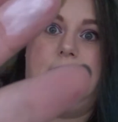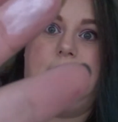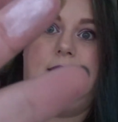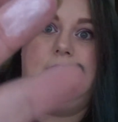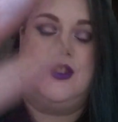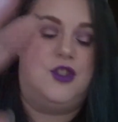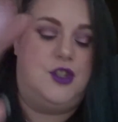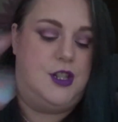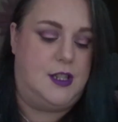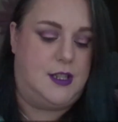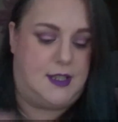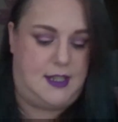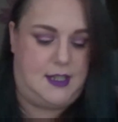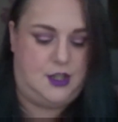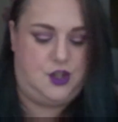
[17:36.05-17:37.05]
It's
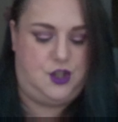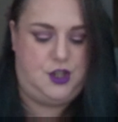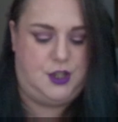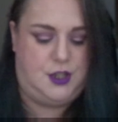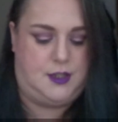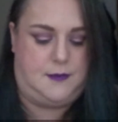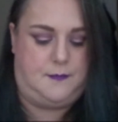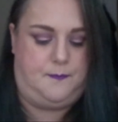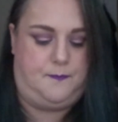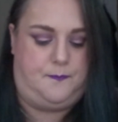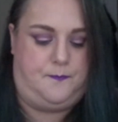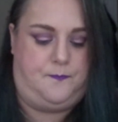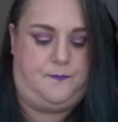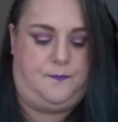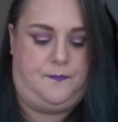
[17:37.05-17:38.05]
just, it's just
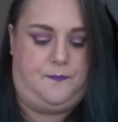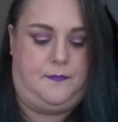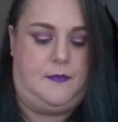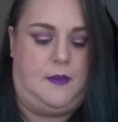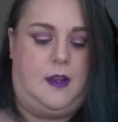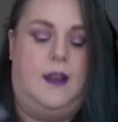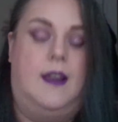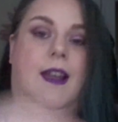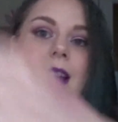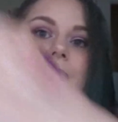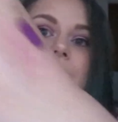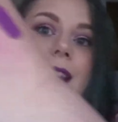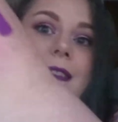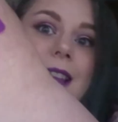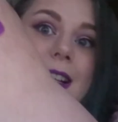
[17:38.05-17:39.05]

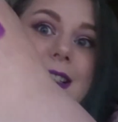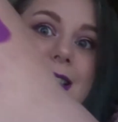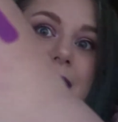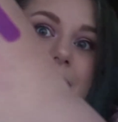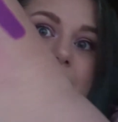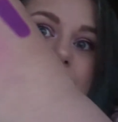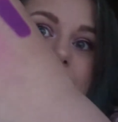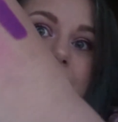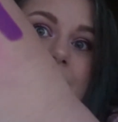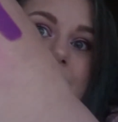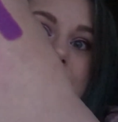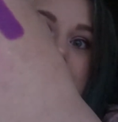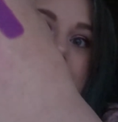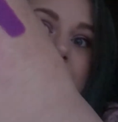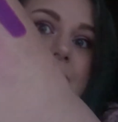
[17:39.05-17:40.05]
that's it. That
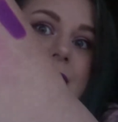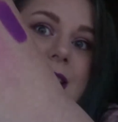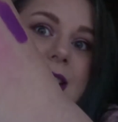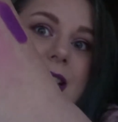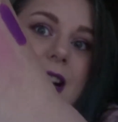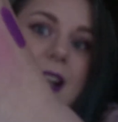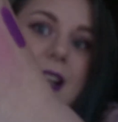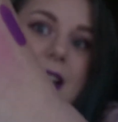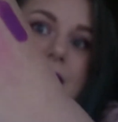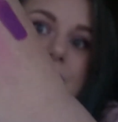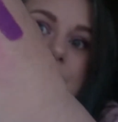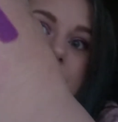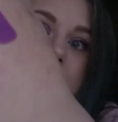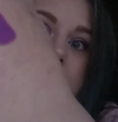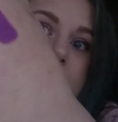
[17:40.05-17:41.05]
That's the eyelid
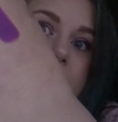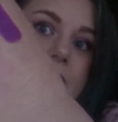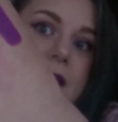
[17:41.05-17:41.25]
shade.